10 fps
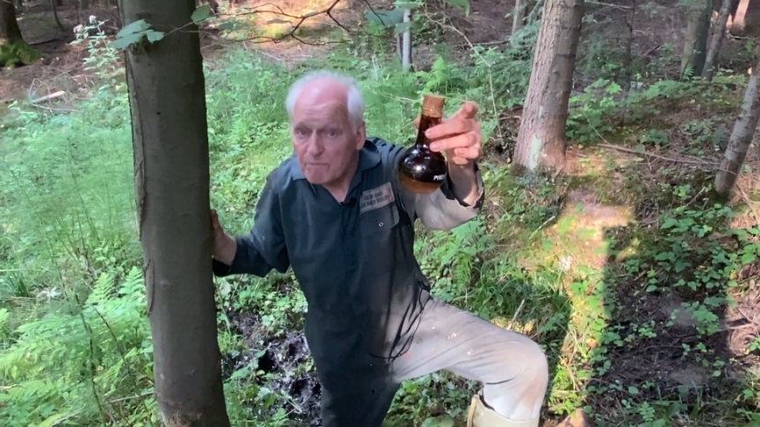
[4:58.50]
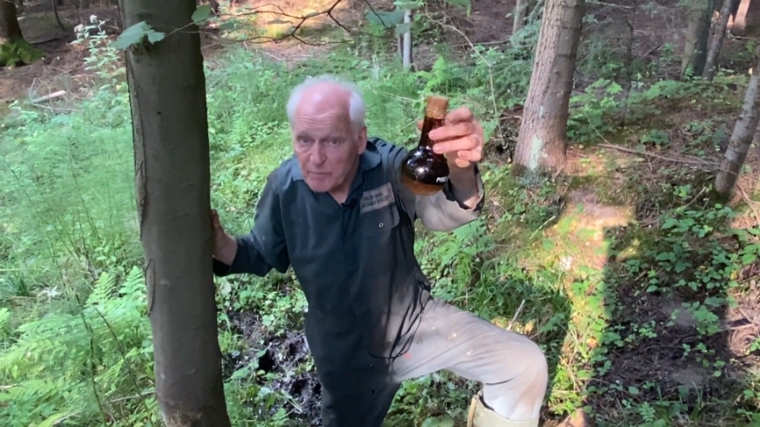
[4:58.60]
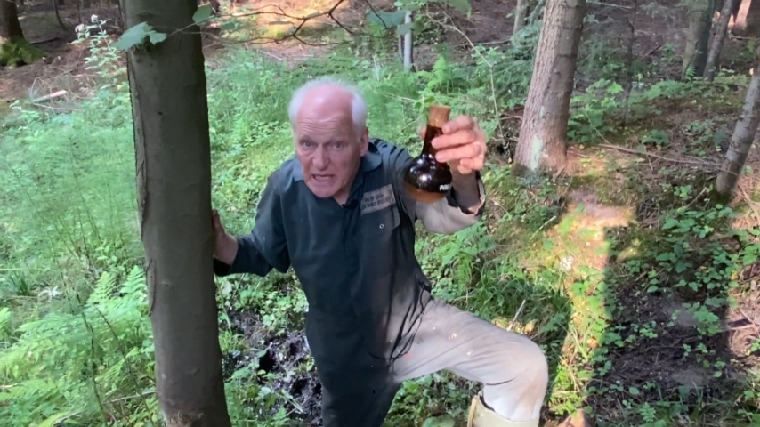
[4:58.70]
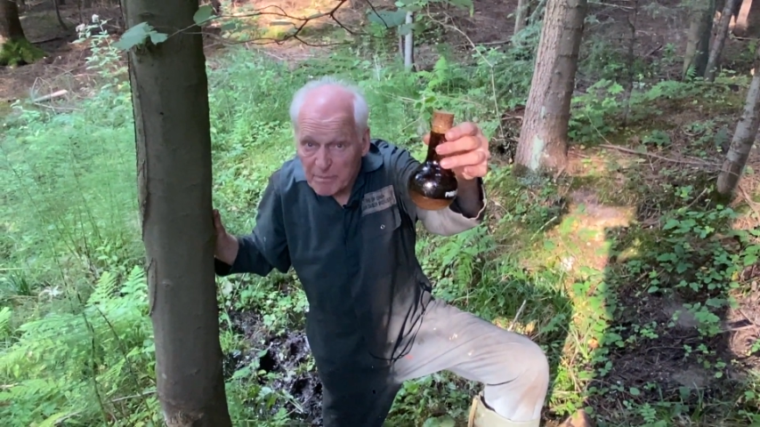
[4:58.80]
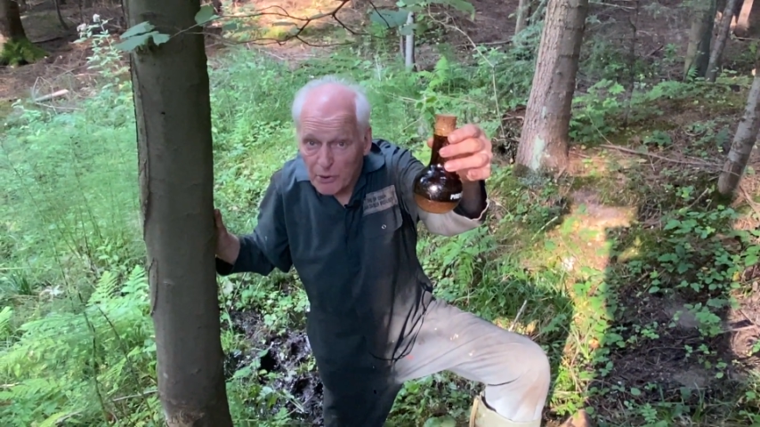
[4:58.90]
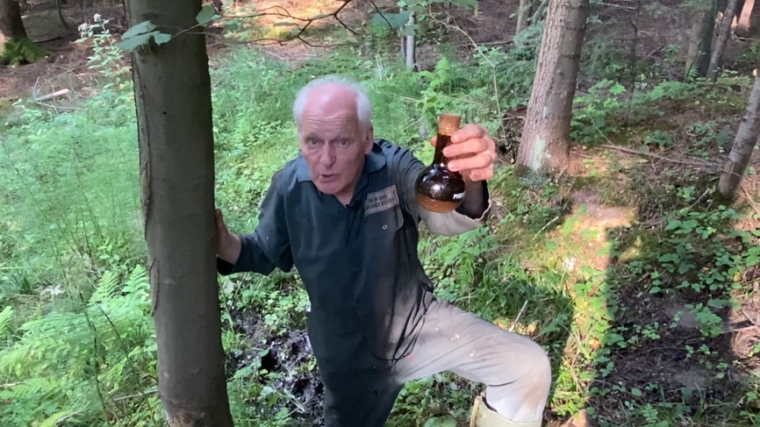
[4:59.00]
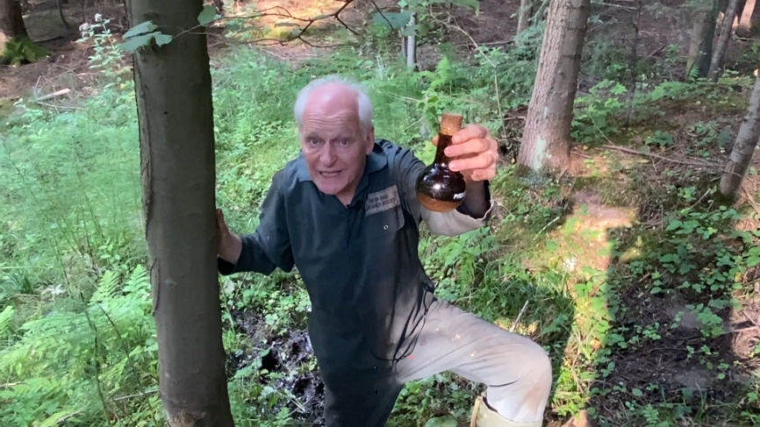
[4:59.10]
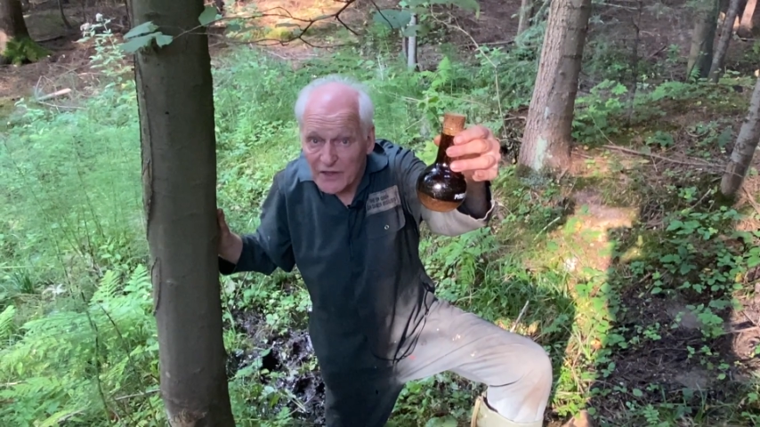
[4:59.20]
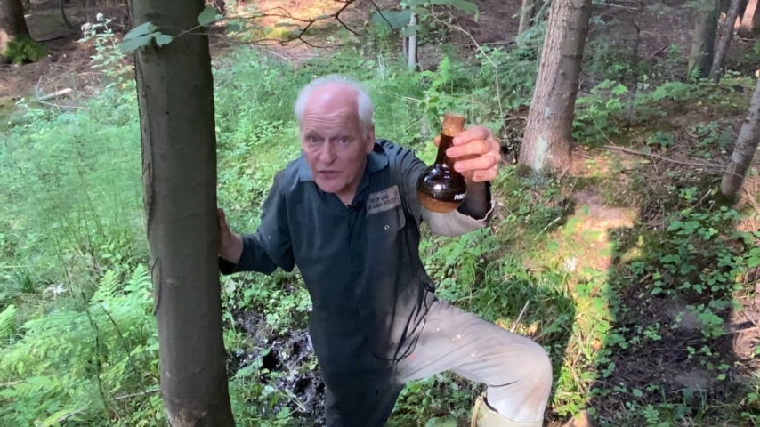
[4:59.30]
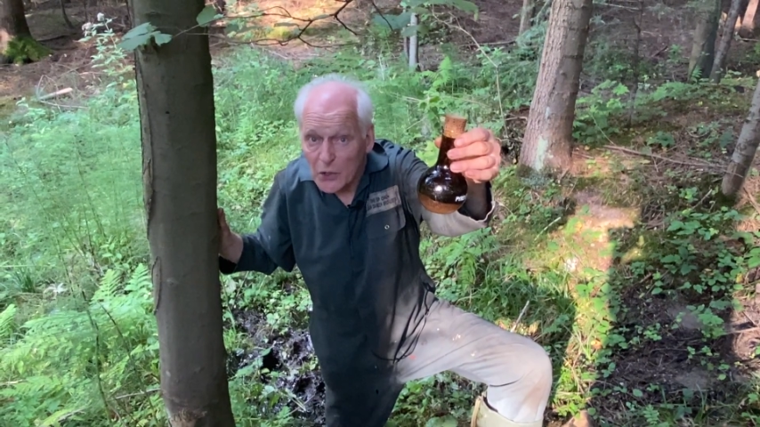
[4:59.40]
people
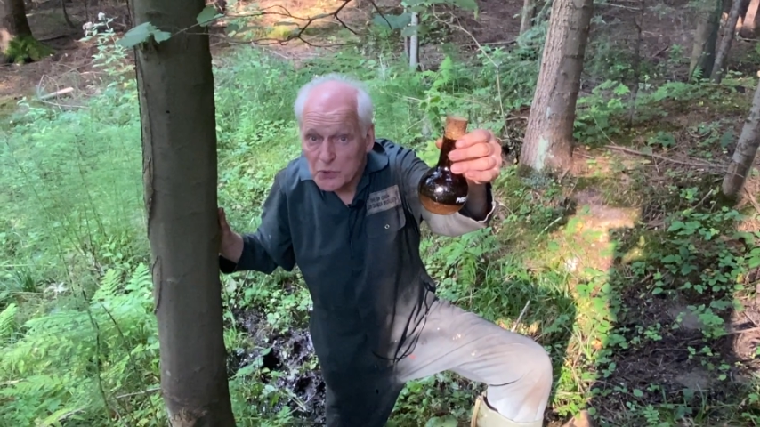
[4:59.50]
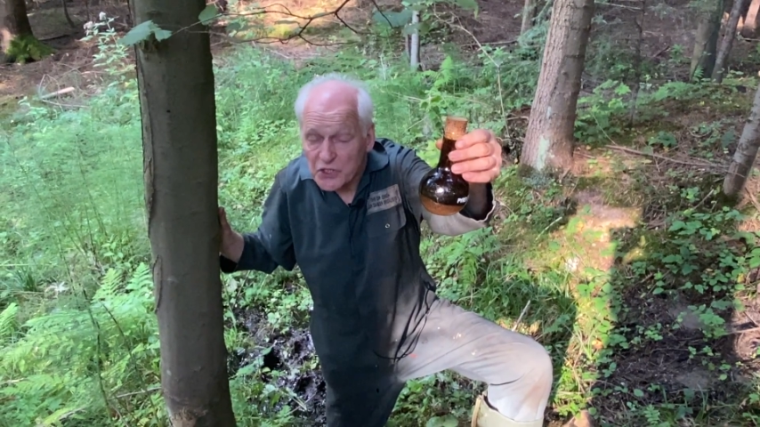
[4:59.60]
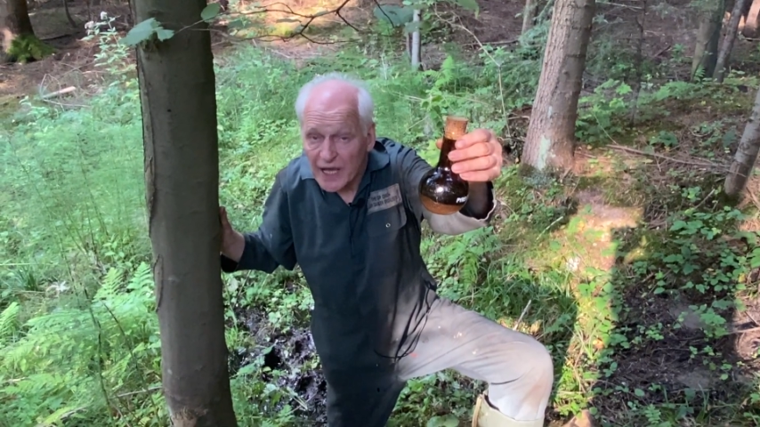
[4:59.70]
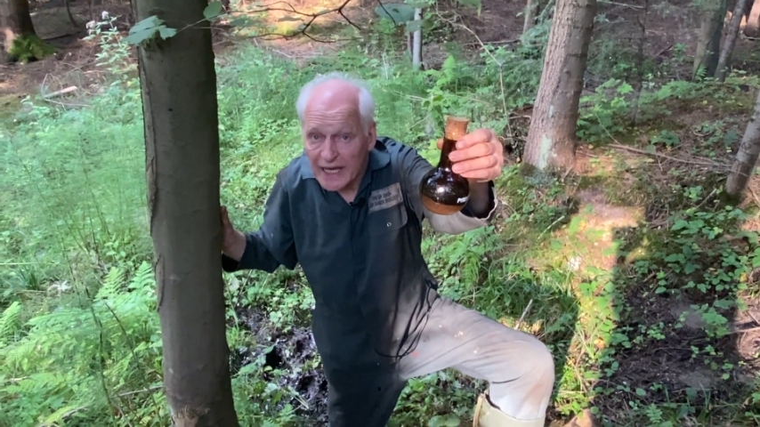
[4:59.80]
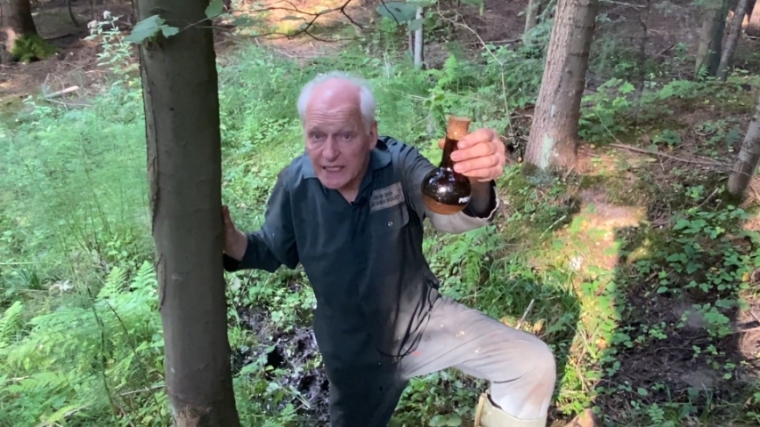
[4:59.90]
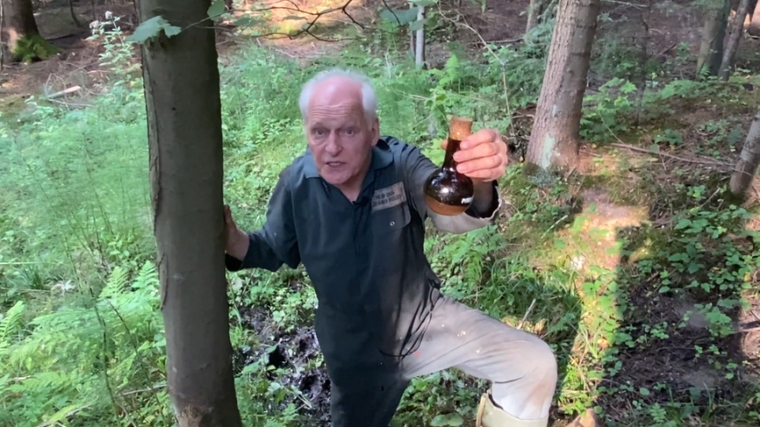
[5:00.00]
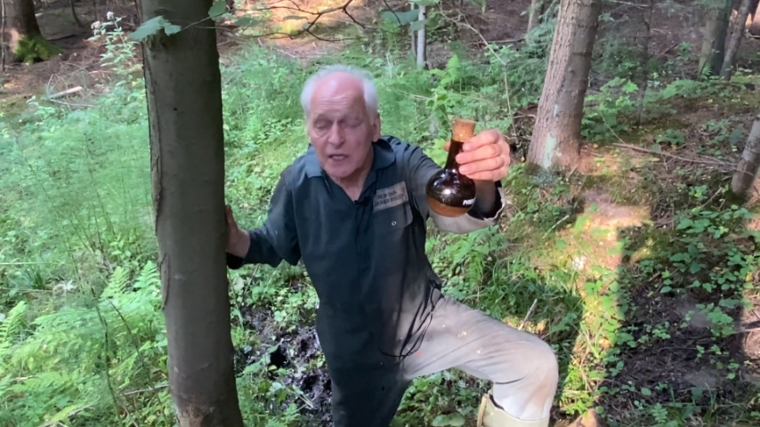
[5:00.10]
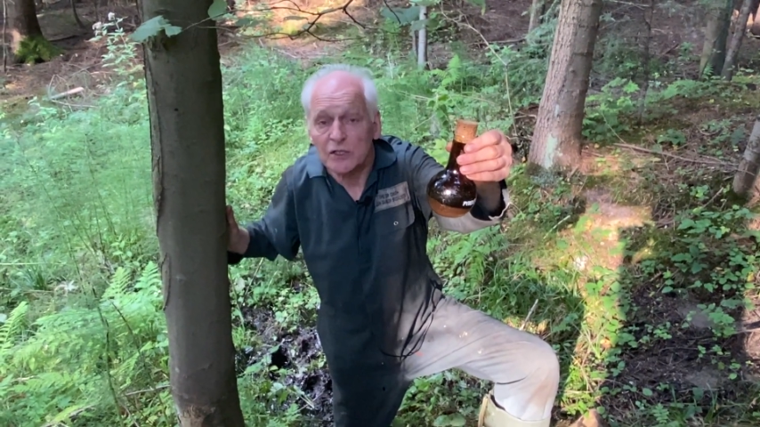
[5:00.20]
in those days,